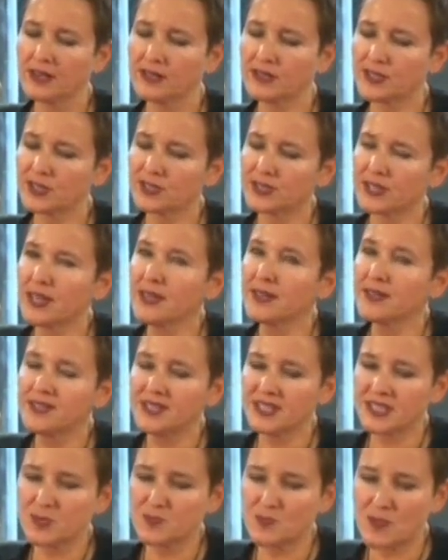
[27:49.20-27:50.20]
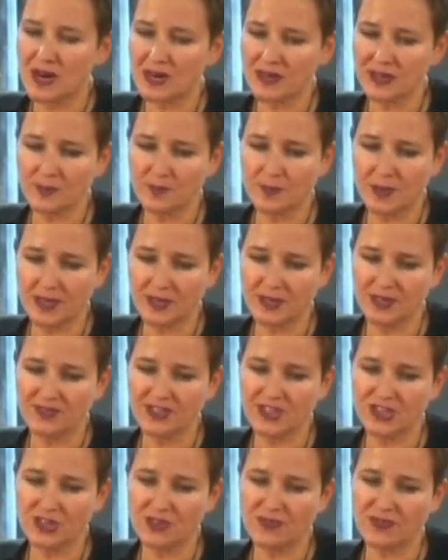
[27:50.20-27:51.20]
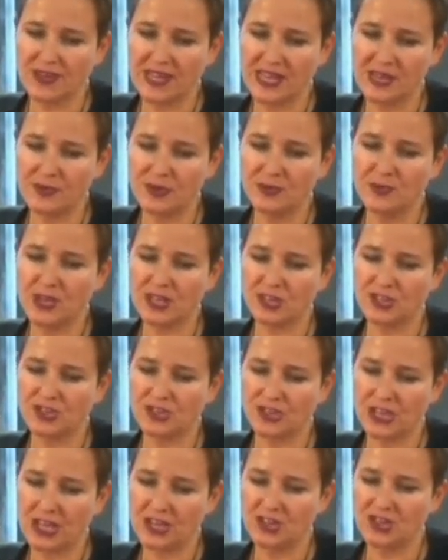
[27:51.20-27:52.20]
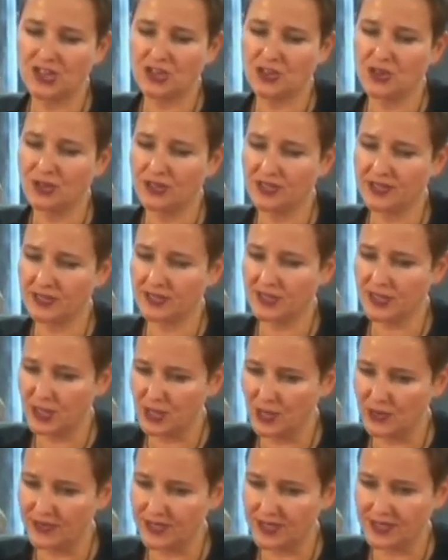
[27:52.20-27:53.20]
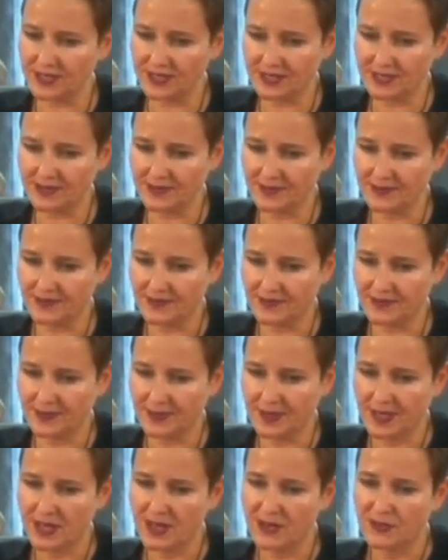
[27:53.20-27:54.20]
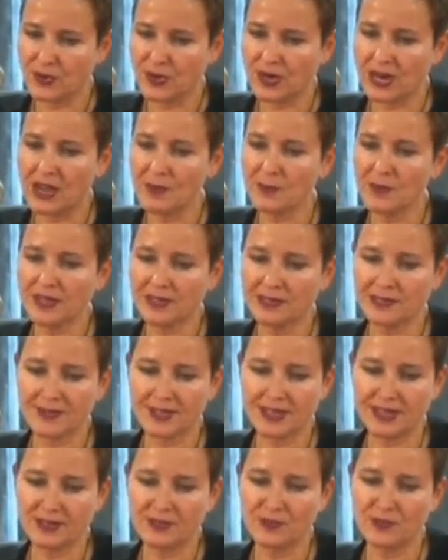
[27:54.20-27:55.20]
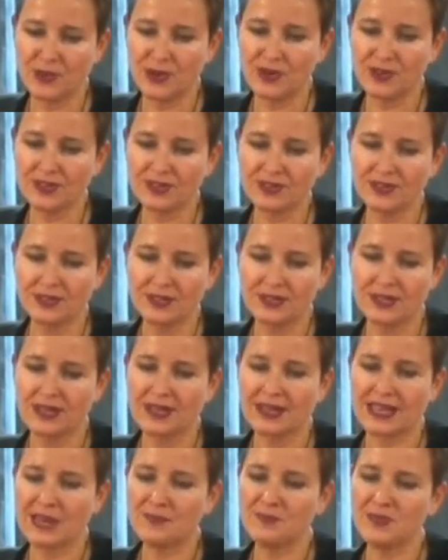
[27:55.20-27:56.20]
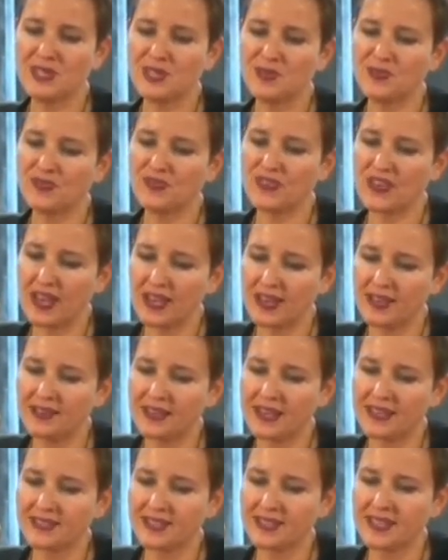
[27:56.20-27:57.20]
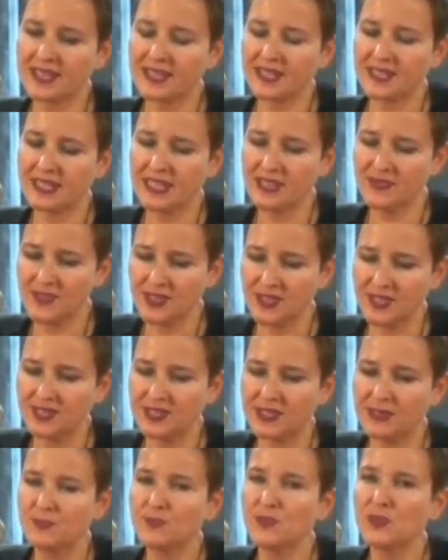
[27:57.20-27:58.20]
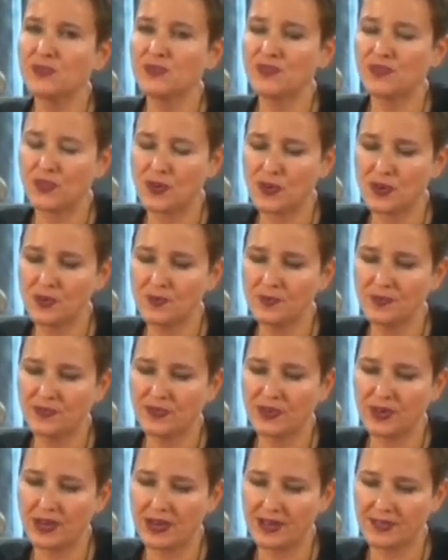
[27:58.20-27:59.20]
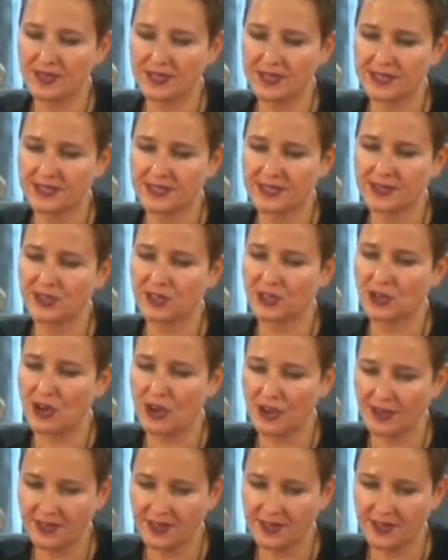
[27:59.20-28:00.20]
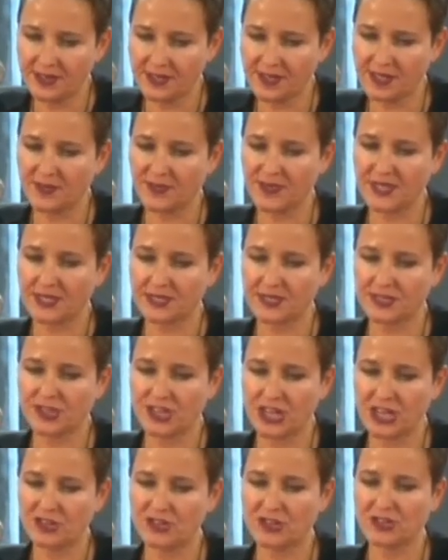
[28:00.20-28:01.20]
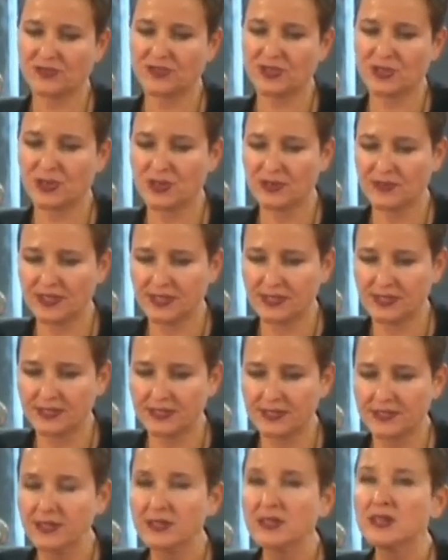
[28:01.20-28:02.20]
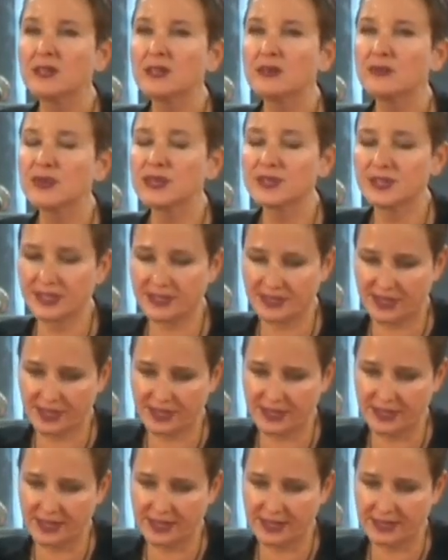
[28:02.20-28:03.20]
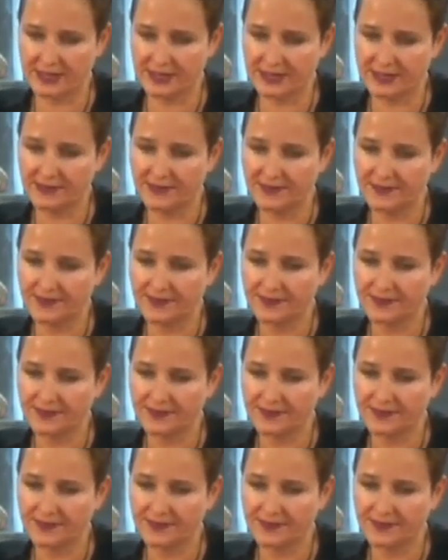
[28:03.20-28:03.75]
In societies marked by a division of labor, we exchange goods and services. For Kambartel, then, work can be defined as an activity performed for others in the context of the exchange of services within society.